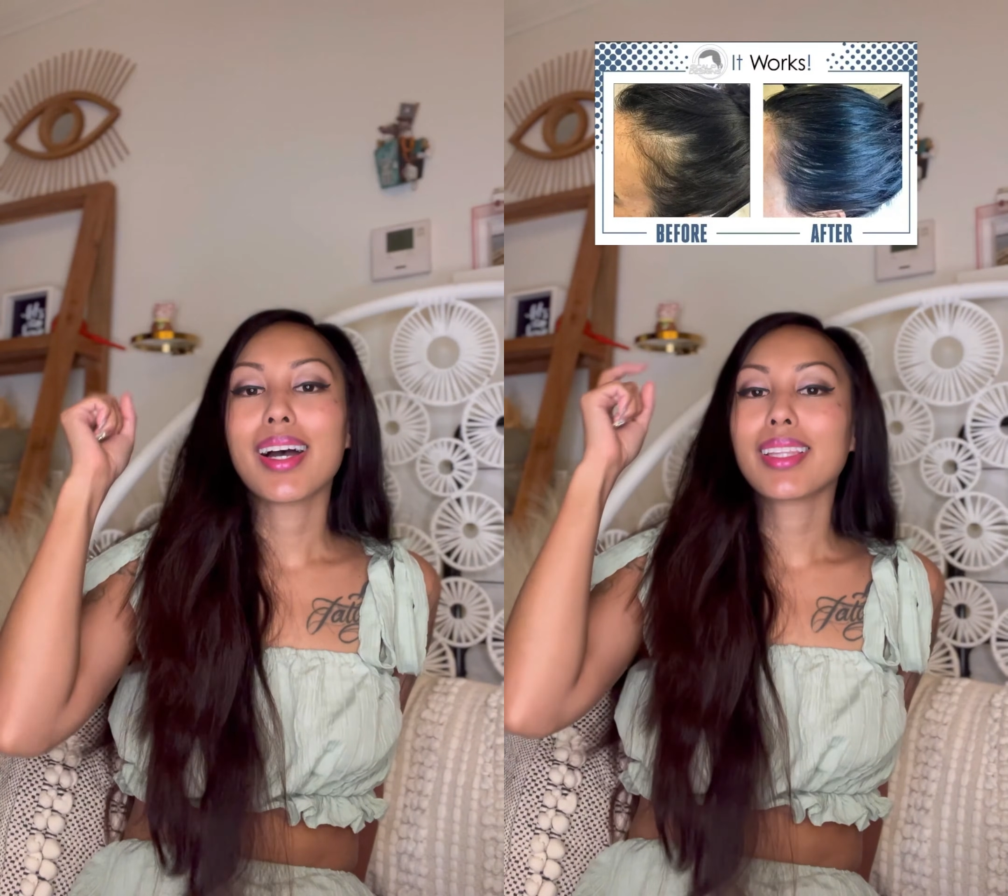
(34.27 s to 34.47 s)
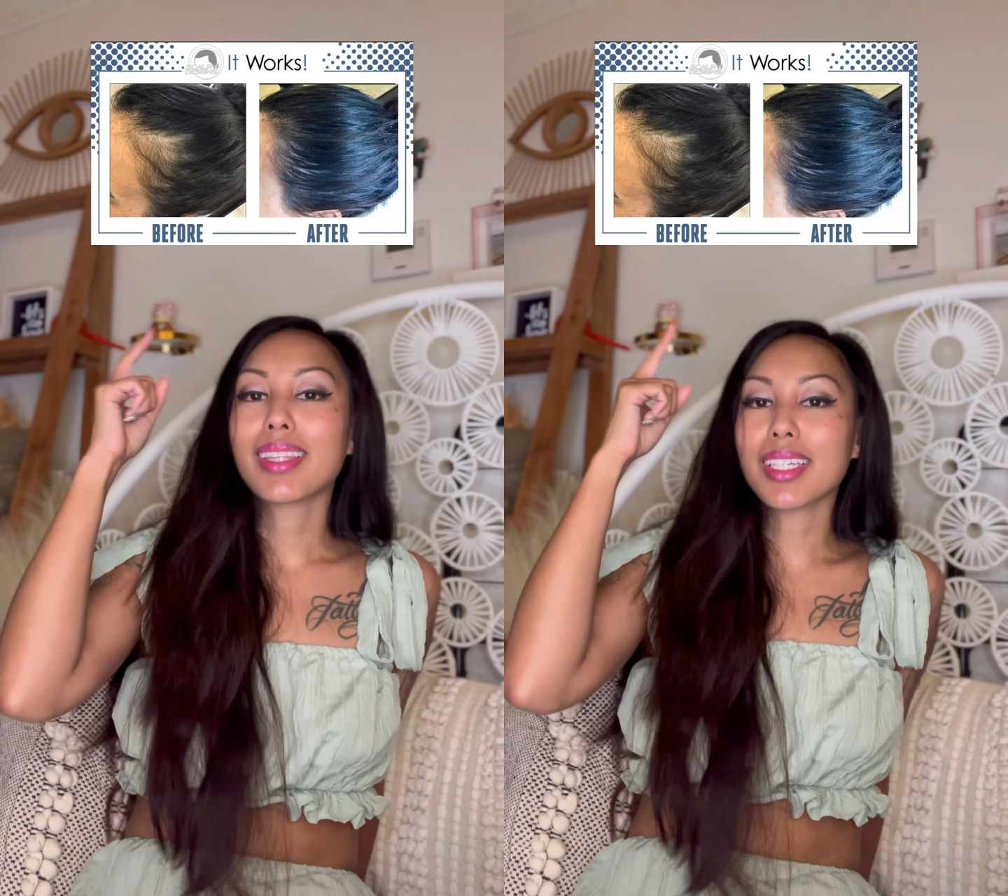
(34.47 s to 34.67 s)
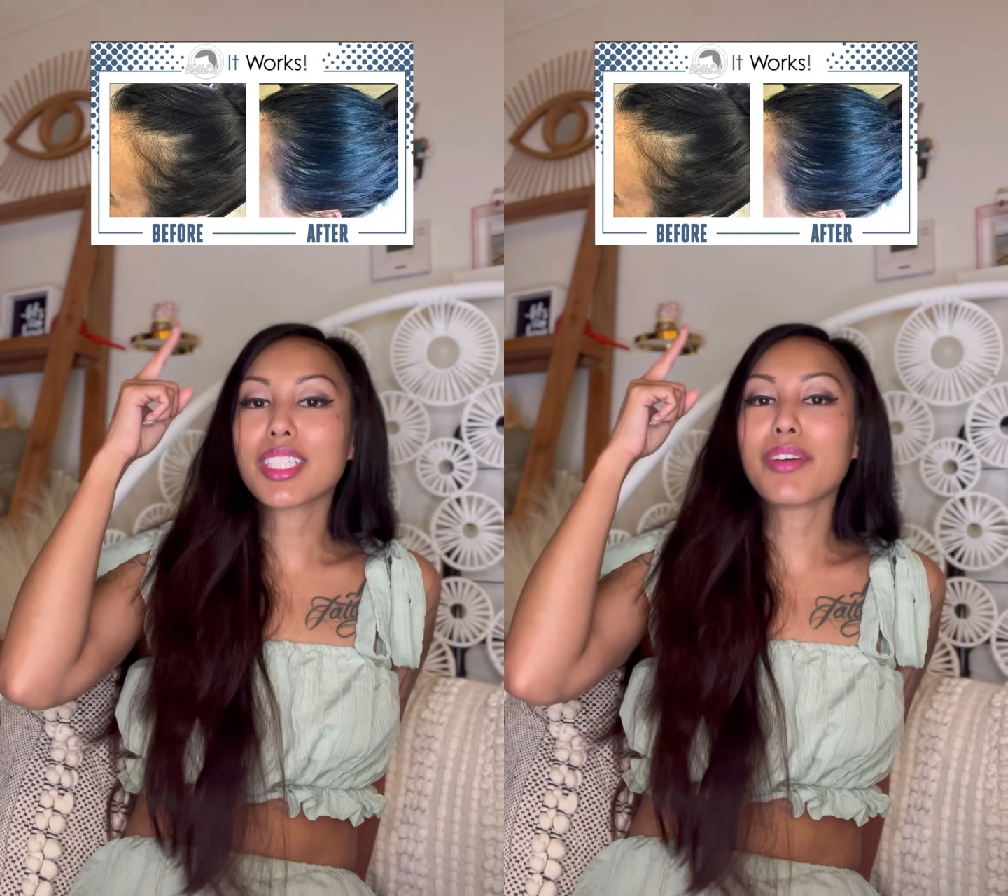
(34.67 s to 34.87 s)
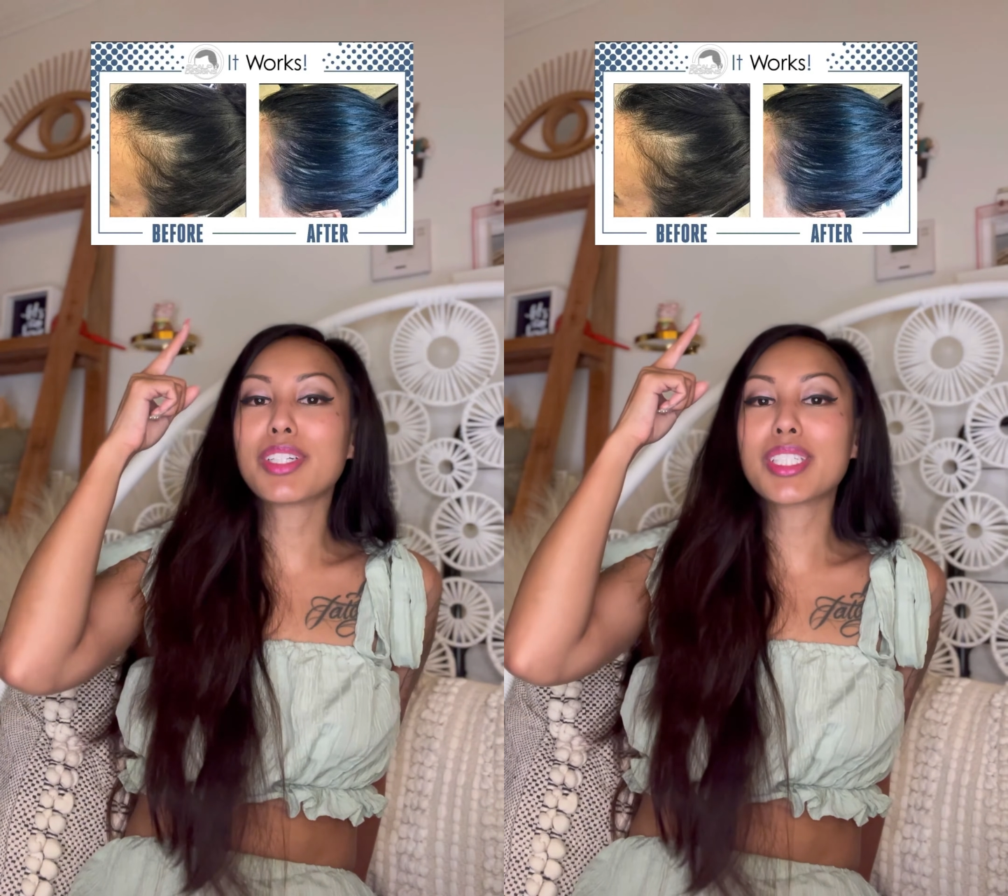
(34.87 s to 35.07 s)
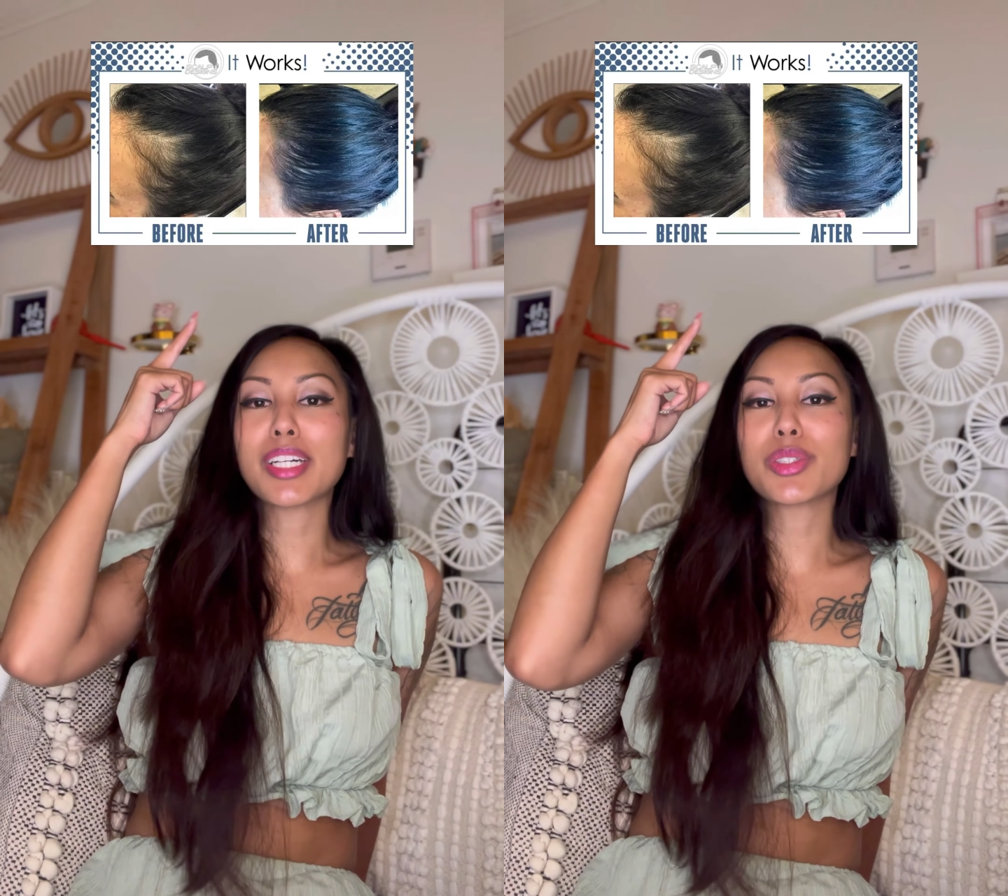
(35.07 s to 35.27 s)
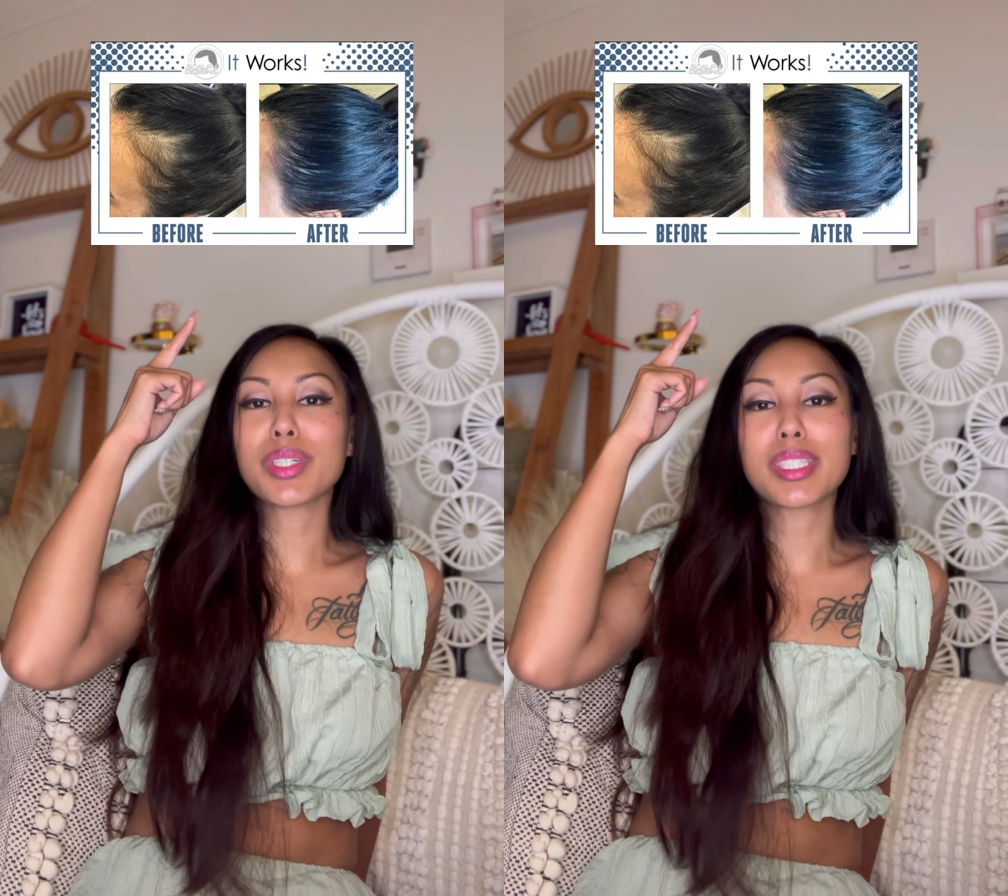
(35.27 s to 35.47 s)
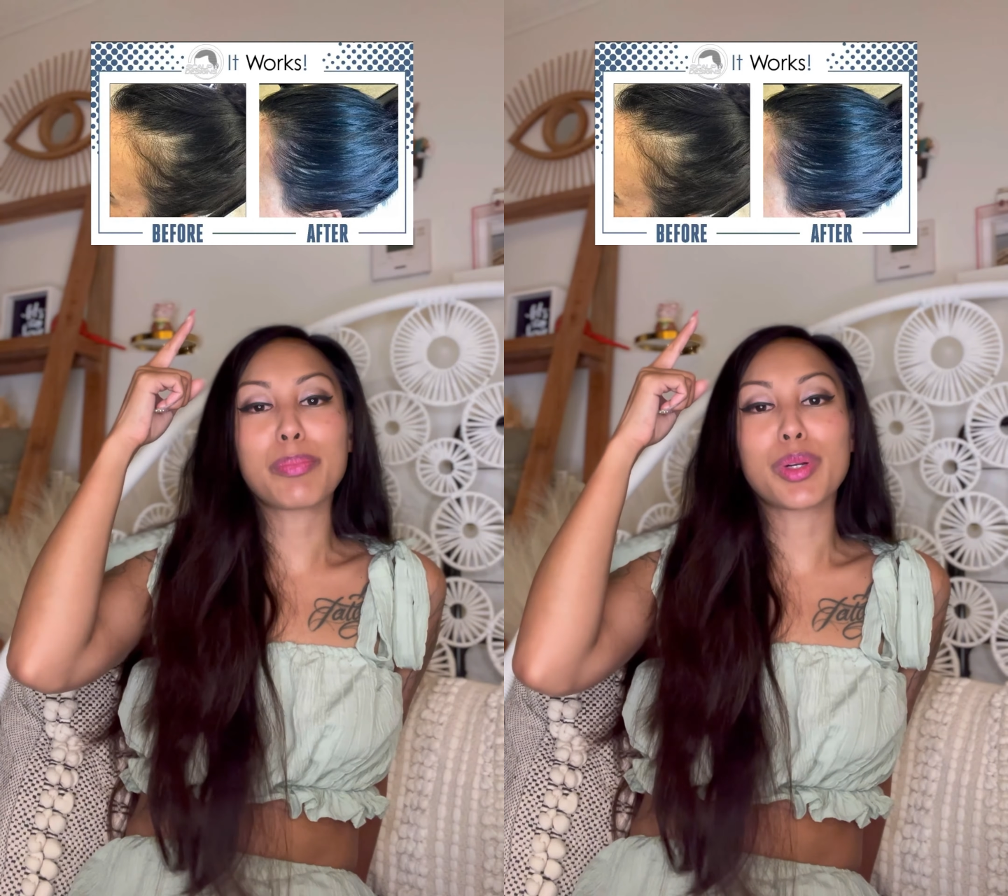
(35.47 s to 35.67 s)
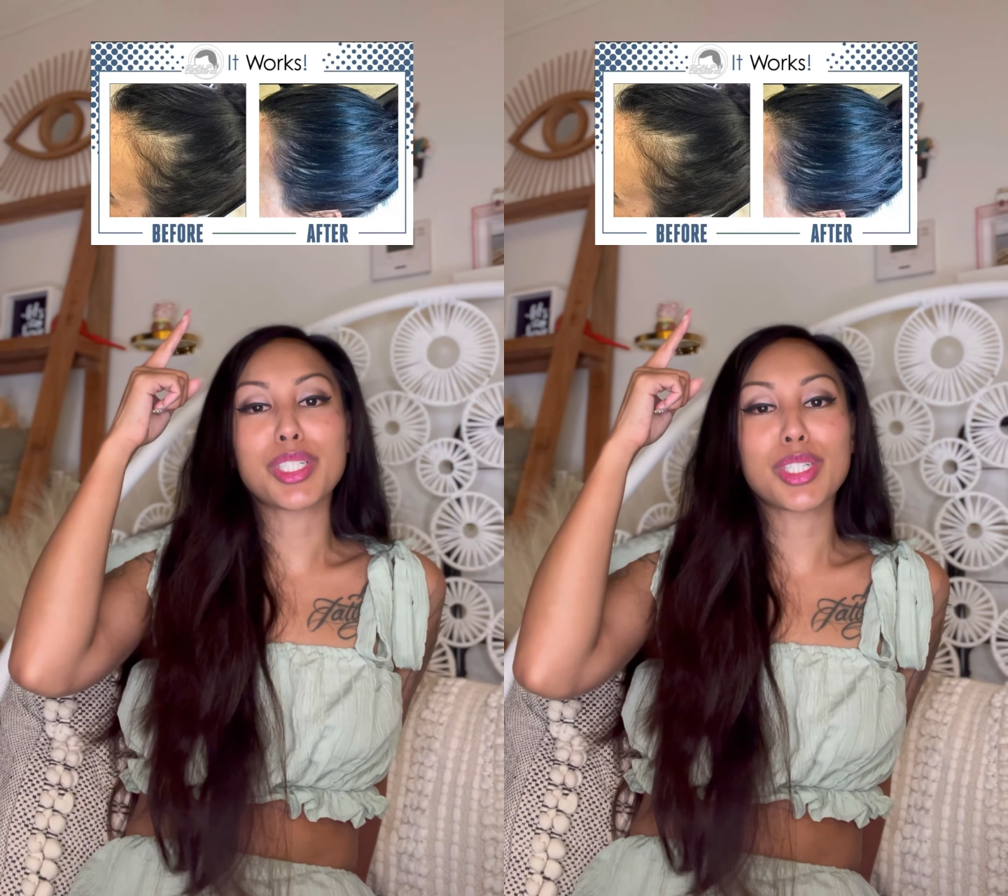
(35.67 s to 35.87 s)
This covers natural
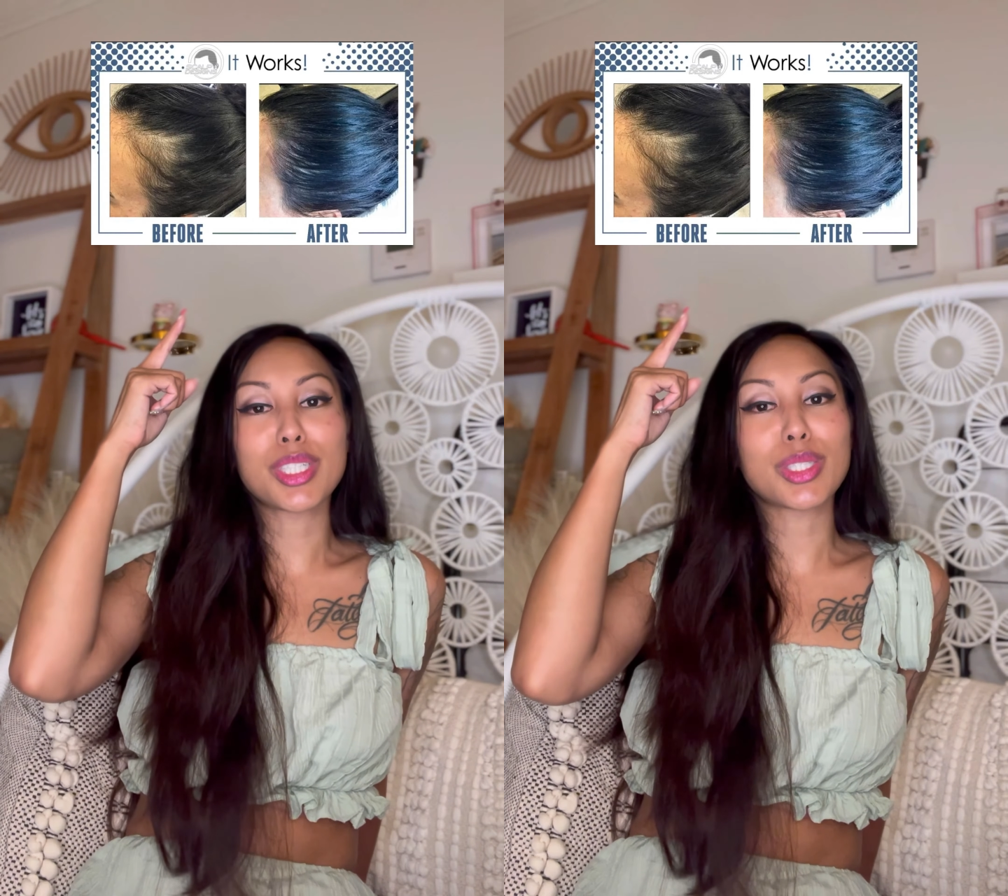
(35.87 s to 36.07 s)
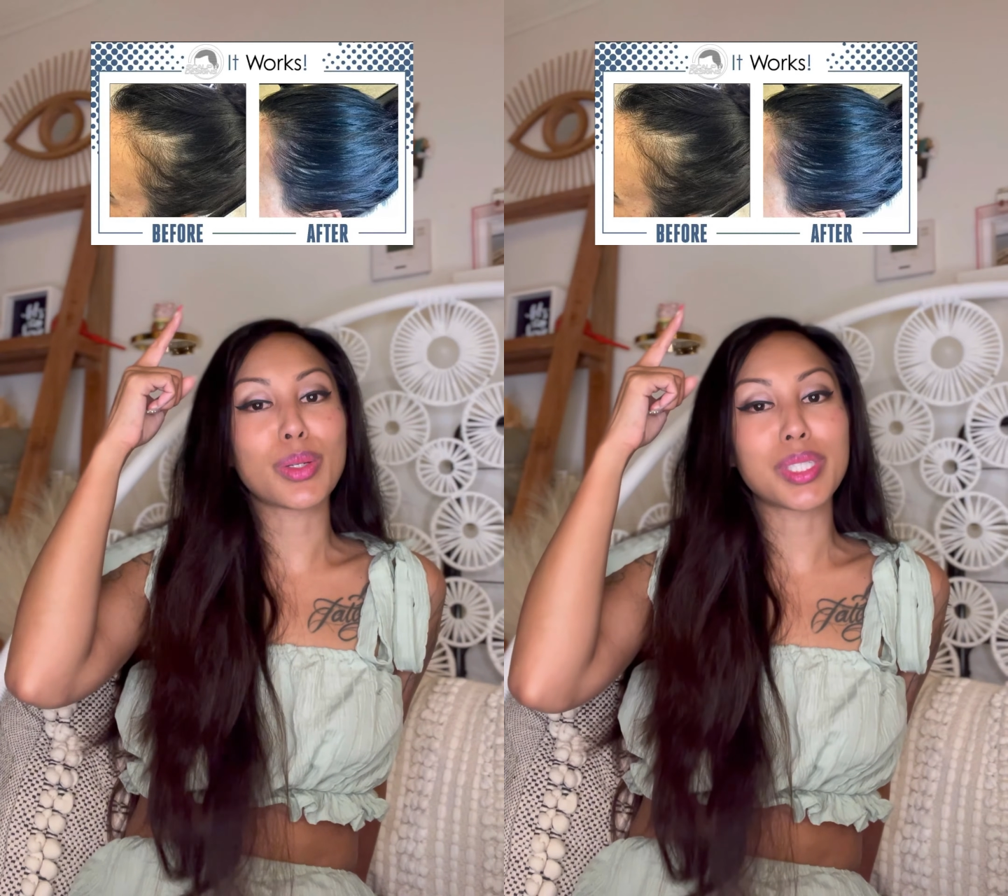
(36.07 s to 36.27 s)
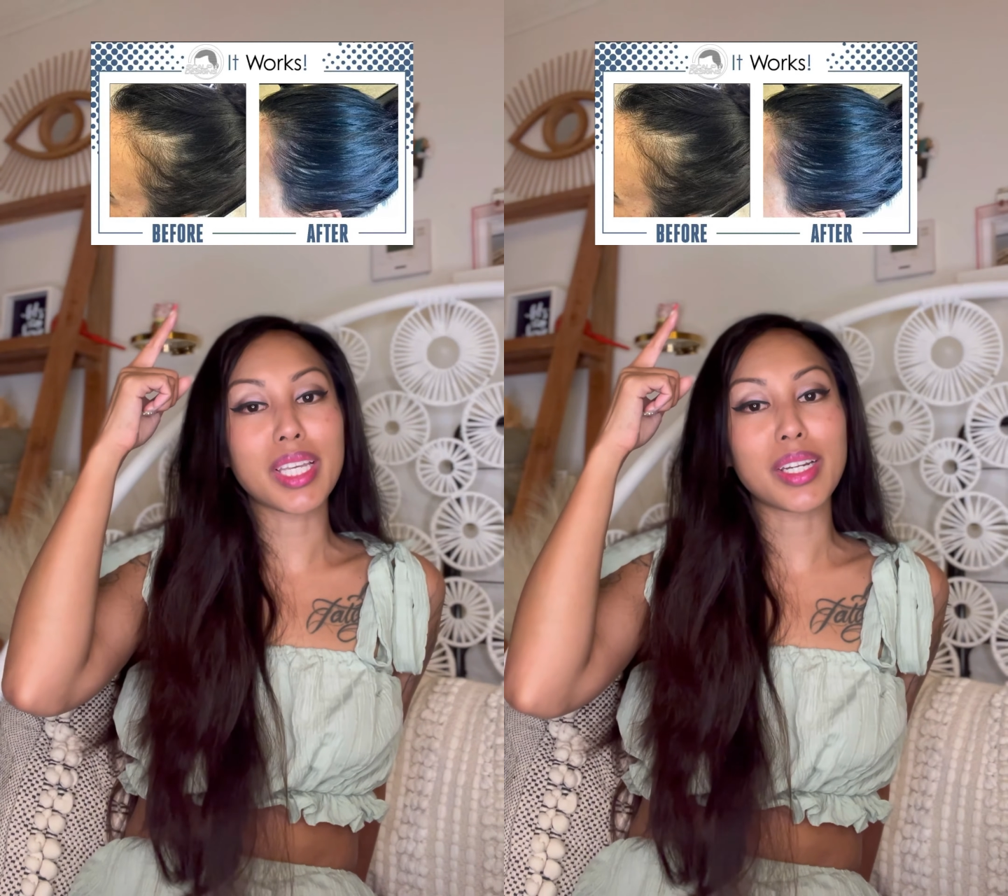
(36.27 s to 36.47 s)
separations associated